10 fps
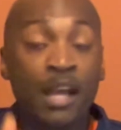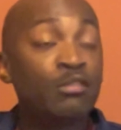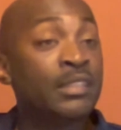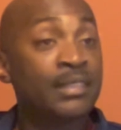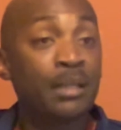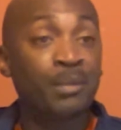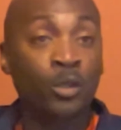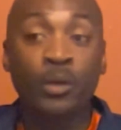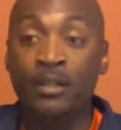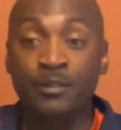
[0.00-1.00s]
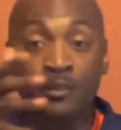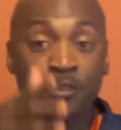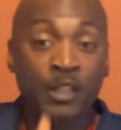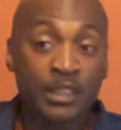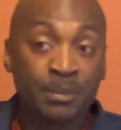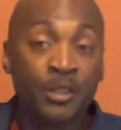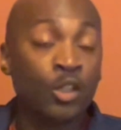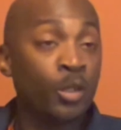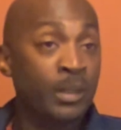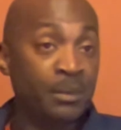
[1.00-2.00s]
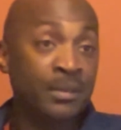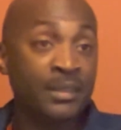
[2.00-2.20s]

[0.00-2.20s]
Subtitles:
every step of the way, from freshman all the way up